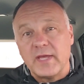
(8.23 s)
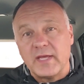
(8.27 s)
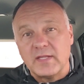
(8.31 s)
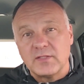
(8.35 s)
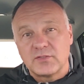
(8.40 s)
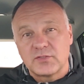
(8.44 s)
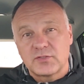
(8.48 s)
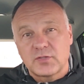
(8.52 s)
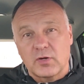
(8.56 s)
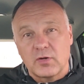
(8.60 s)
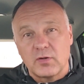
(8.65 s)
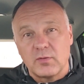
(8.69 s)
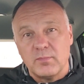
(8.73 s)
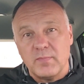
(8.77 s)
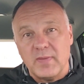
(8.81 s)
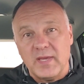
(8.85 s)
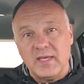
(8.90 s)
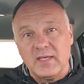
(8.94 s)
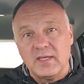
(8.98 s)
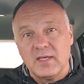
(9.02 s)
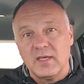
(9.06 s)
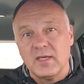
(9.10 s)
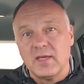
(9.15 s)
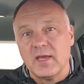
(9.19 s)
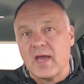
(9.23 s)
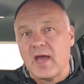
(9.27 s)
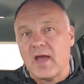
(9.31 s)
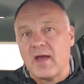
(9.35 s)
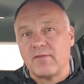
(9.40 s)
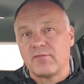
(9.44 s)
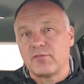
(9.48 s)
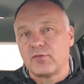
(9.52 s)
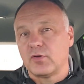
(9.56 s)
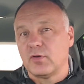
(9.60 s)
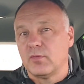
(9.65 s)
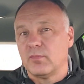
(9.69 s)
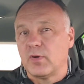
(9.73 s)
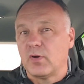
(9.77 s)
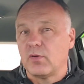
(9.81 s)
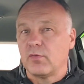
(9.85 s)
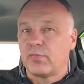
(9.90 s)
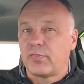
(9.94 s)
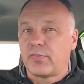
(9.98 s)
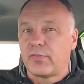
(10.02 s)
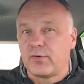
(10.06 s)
had started making after about